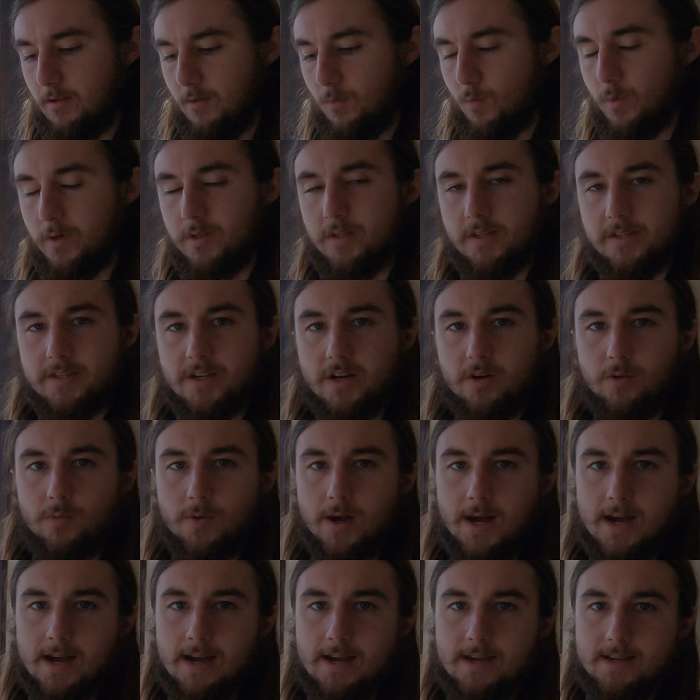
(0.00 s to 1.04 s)
What does our
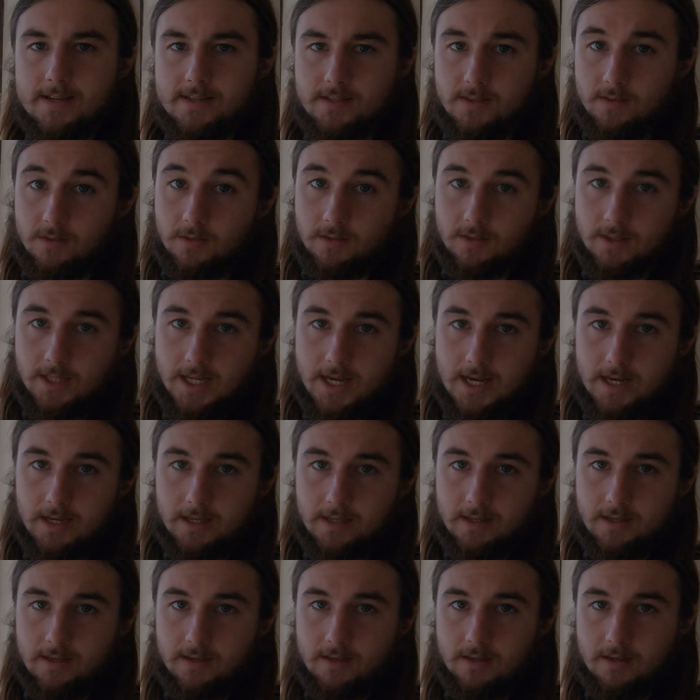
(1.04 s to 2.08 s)
rise look
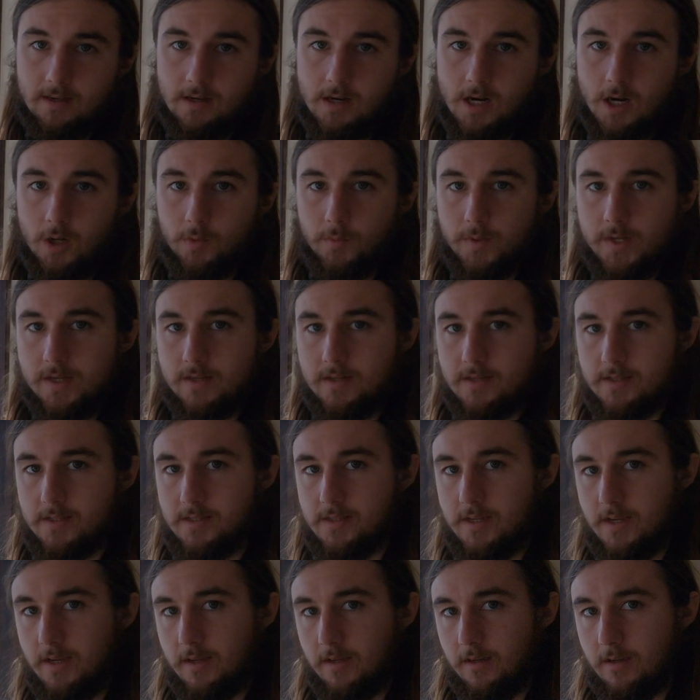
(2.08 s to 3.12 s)
like? Are we in
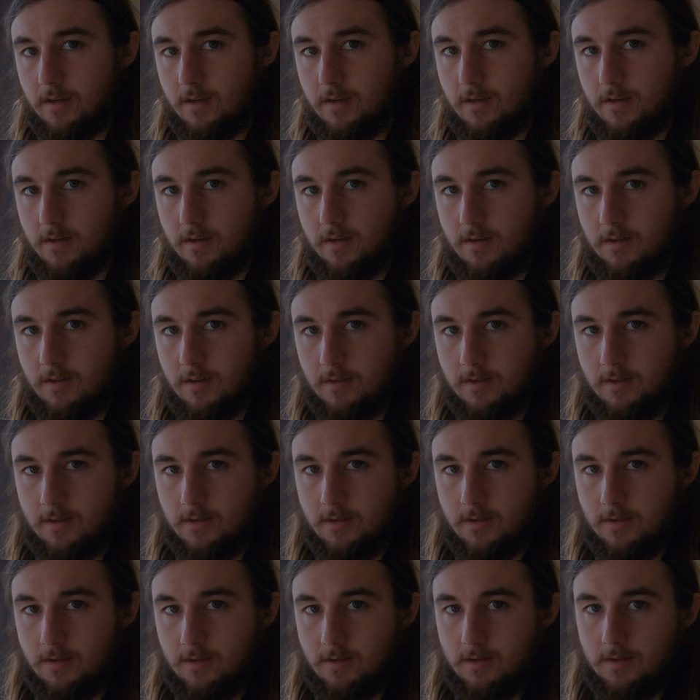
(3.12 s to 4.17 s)
sync
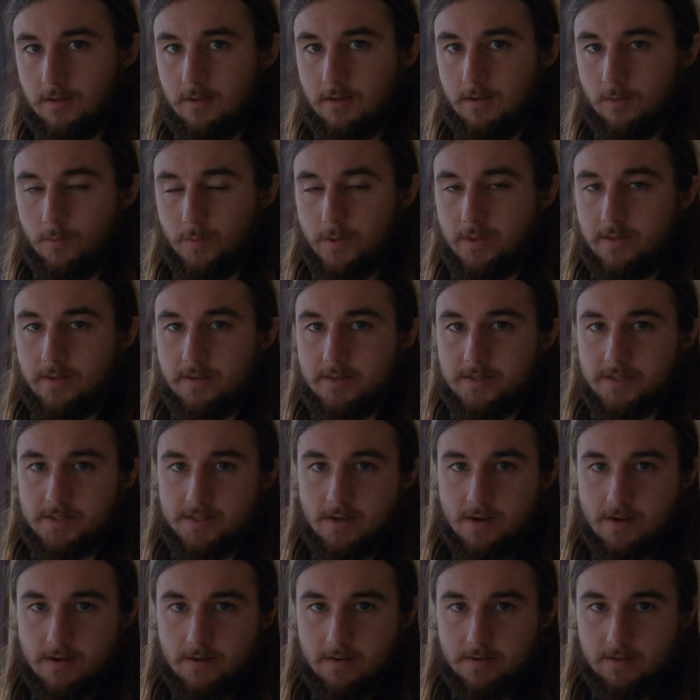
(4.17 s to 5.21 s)
with the
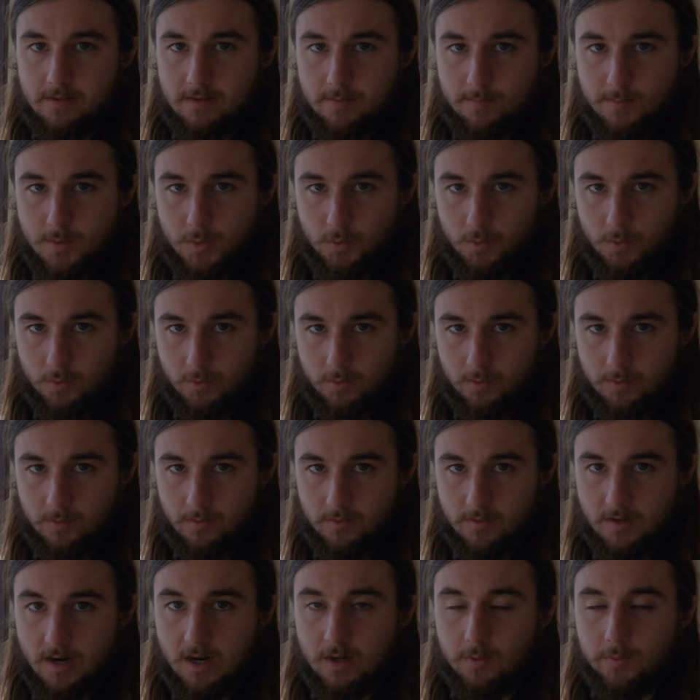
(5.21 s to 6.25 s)
sun and the moon?
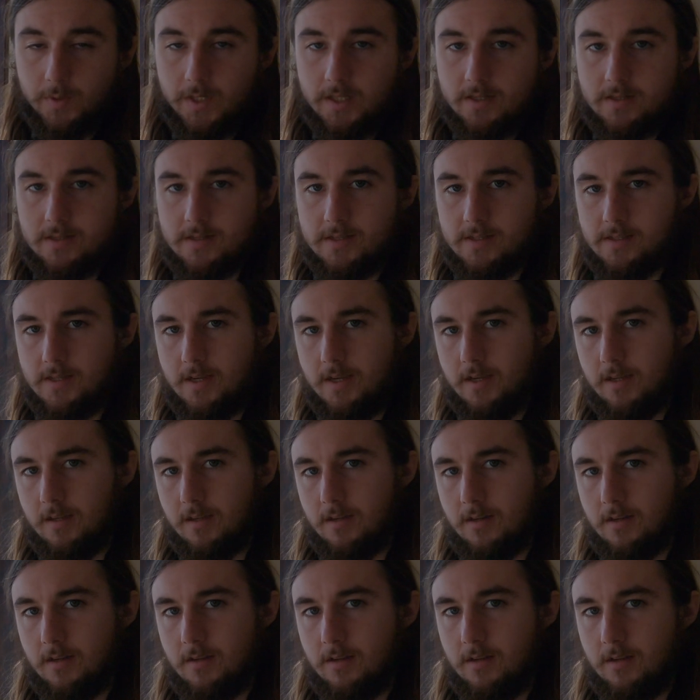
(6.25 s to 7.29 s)
Are we in
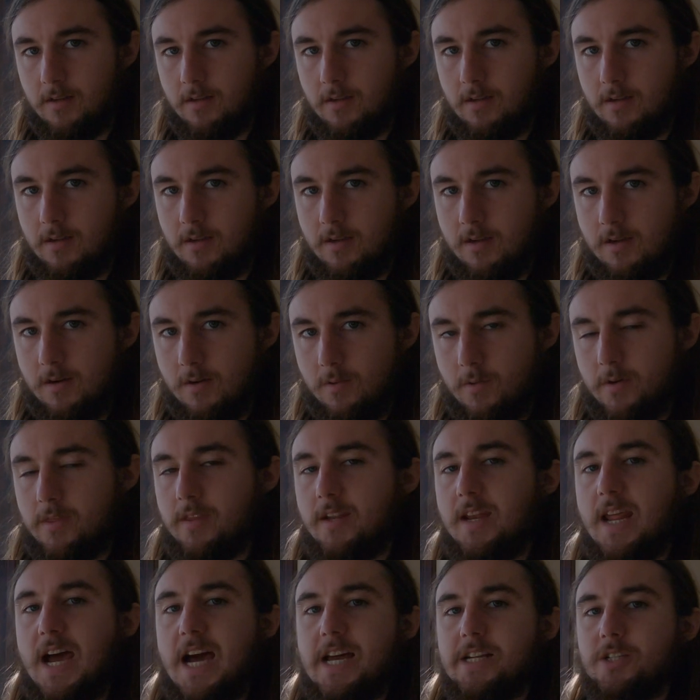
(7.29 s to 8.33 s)
sync with
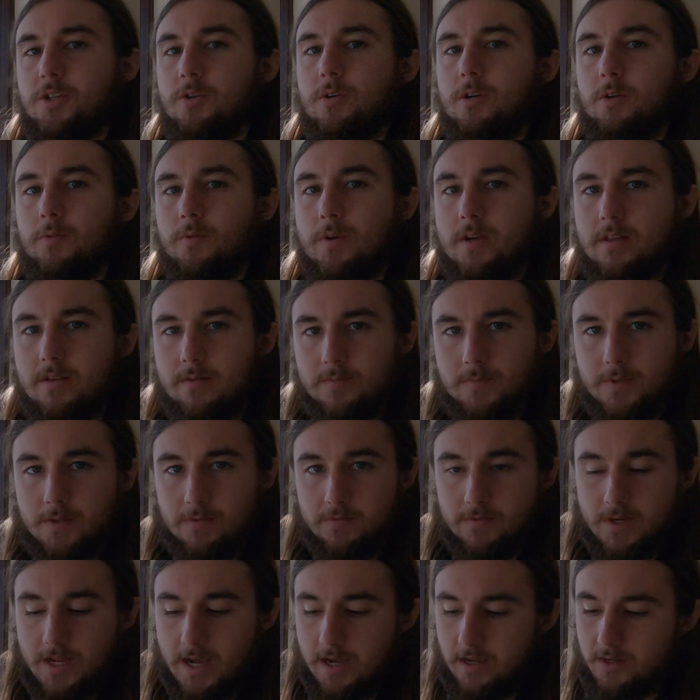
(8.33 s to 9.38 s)
the natural rhythms
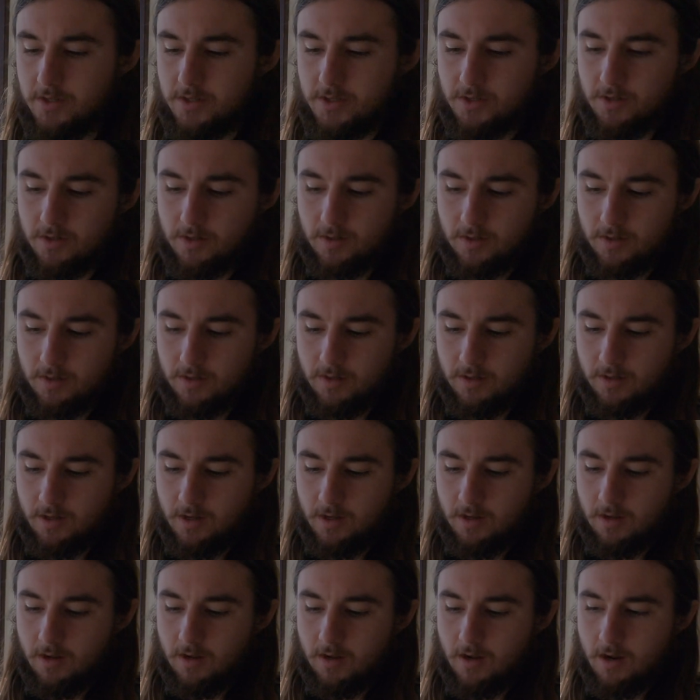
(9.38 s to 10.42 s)
of nature?
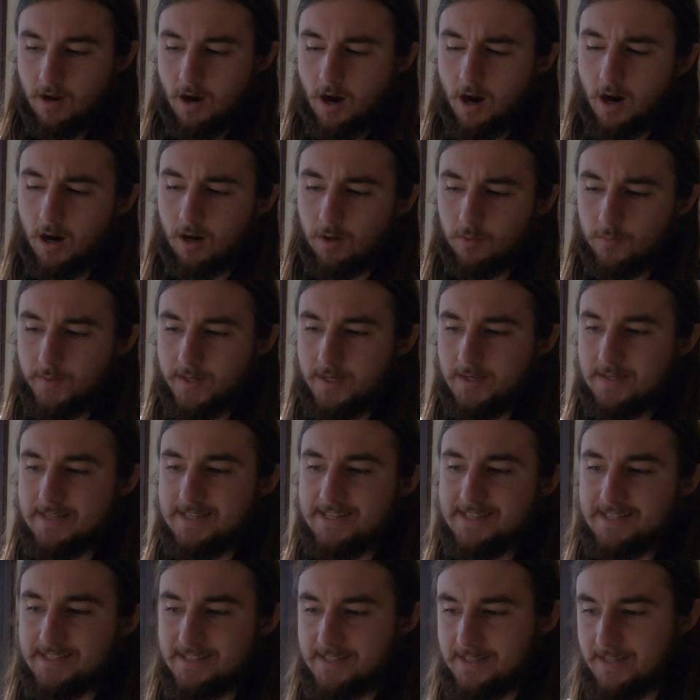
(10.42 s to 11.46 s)
Are we
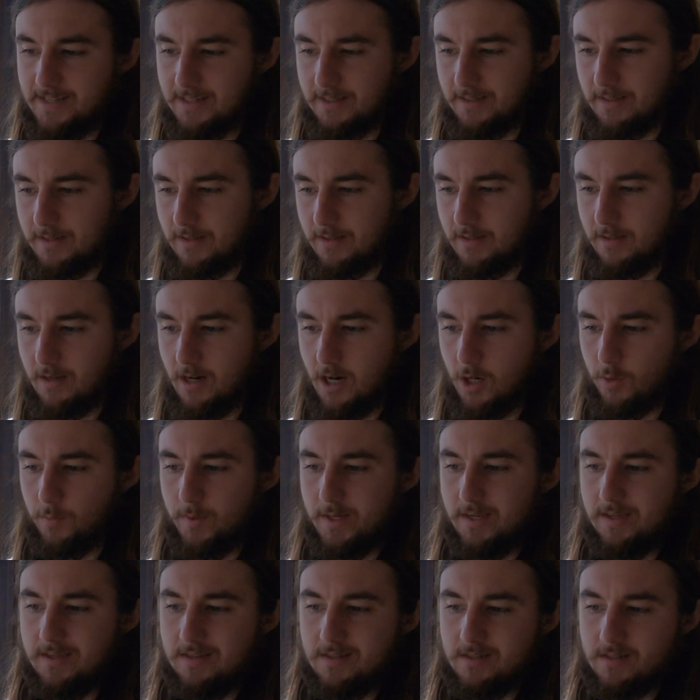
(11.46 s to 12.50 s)
in sync? Are
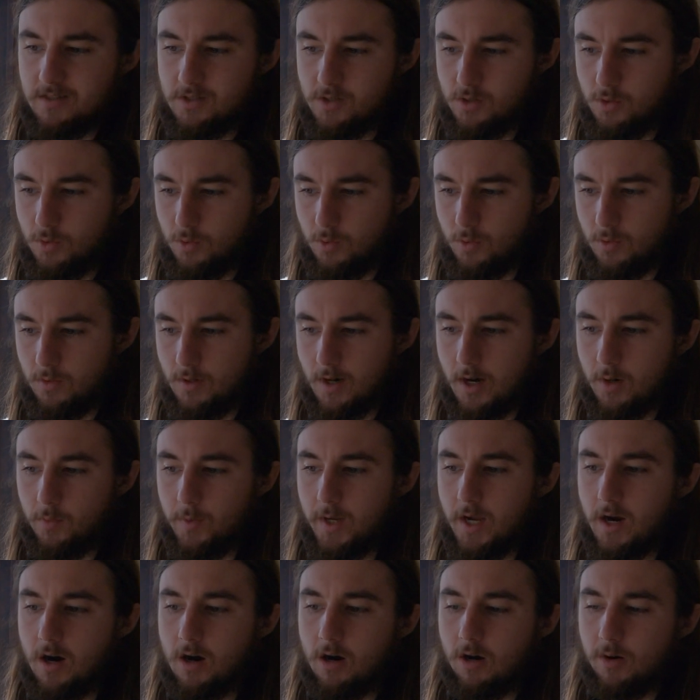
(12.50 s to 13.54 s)
we in tune? Are
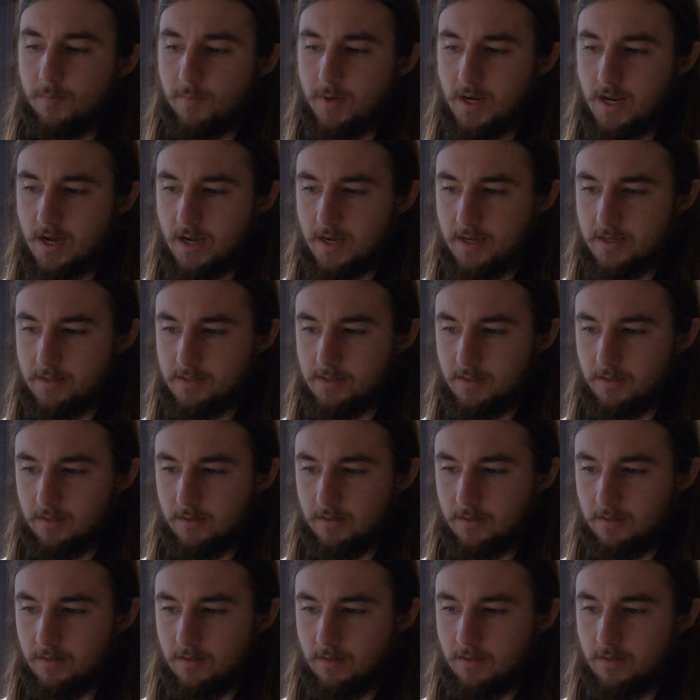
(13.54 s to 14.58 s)
we harmonizing